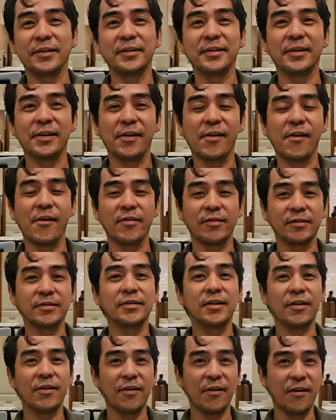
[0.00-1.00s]
Oh wow,
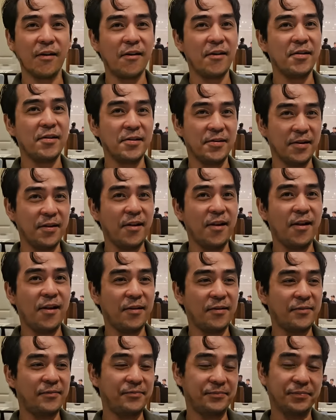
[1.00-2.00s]
does that mean we're gonna
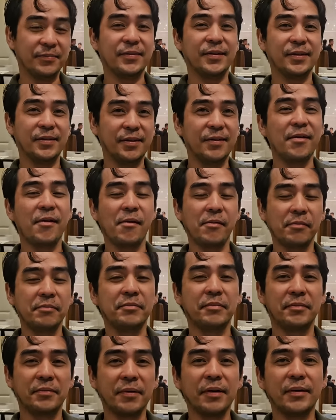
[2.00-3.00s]
eat liver more often
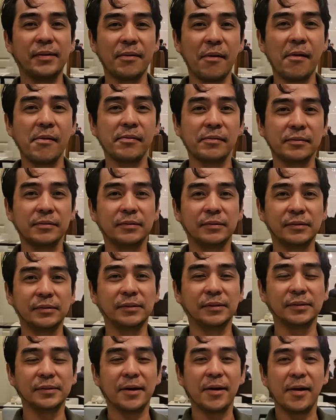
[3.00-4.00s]
now? Good,
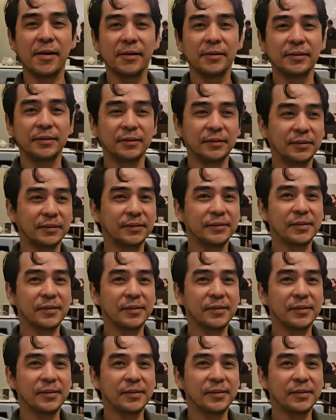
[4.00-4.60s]
that's healthy.